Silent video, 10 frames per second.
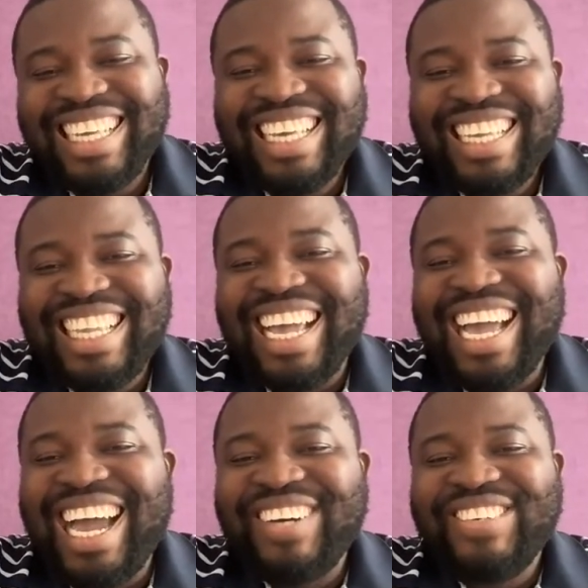yeah,
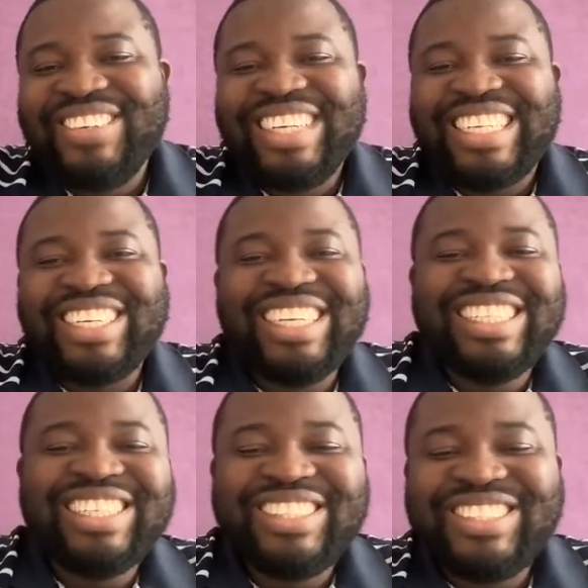I will encourage
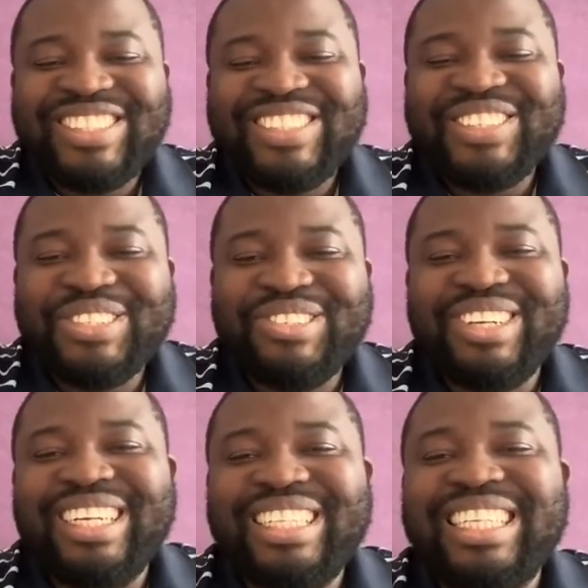you to go for
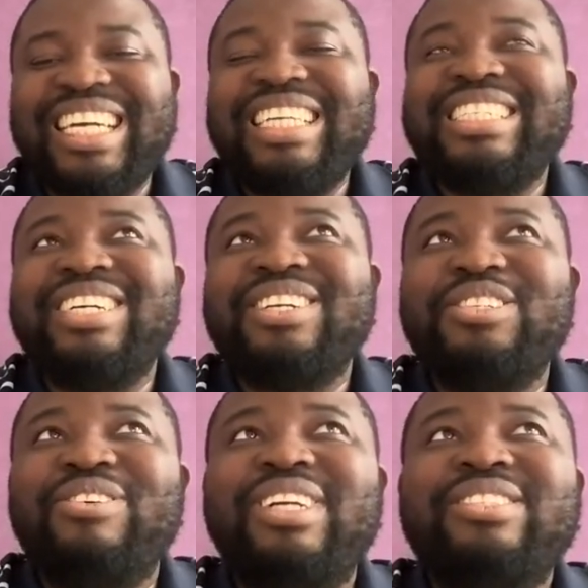it. Yeah, it's a good
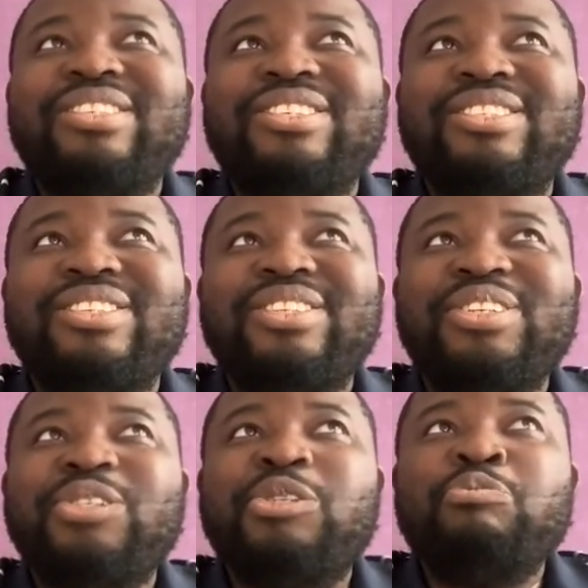one to
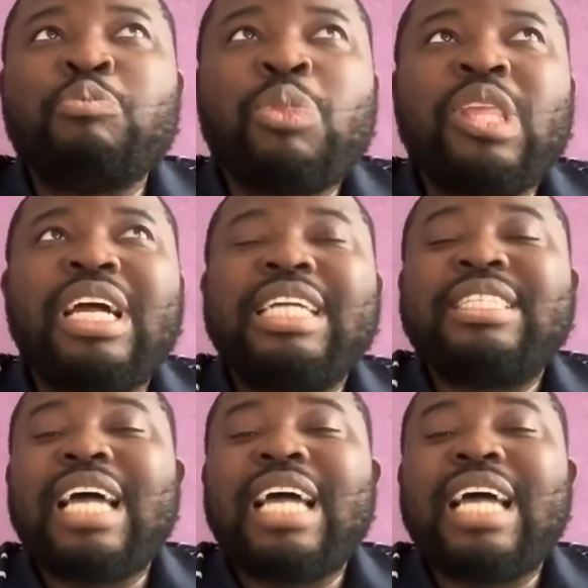use, right?